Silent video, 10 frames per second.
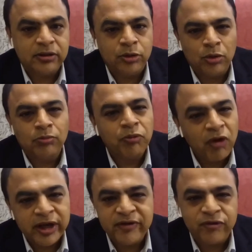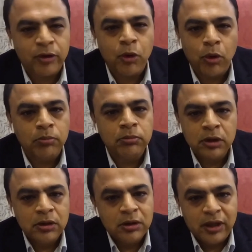Working from home,
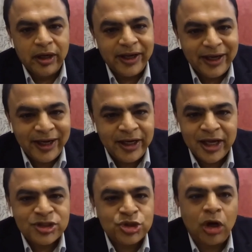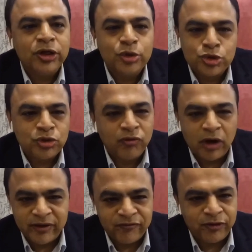India is not used to
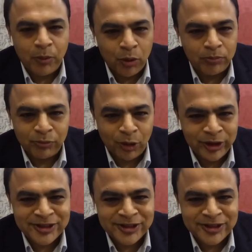working from home.